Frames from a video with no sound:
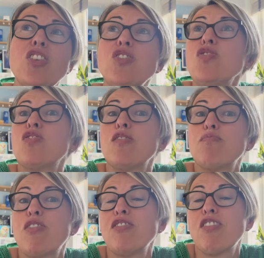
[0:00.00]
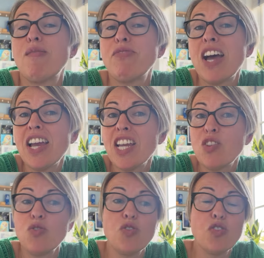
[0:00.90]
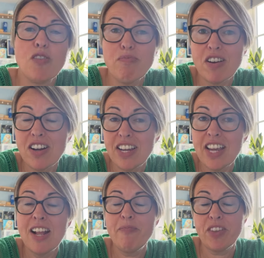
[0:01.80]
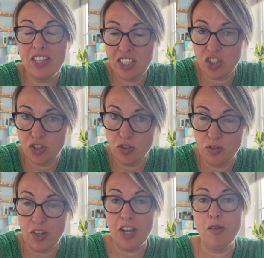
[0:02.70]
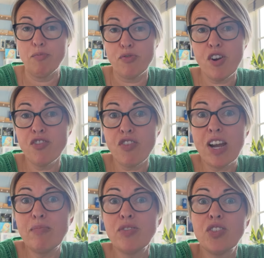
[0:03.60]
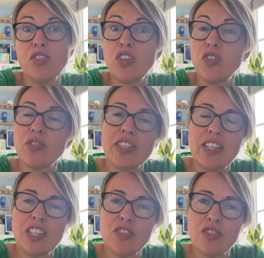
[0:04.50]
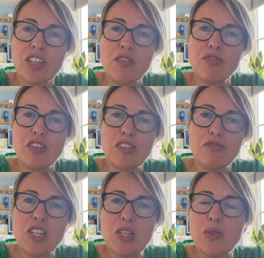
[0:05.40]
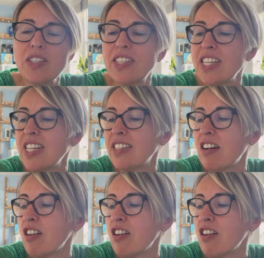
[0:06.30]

You can program that in, or you can buy additional programs so that you're sending yourself those frequencies.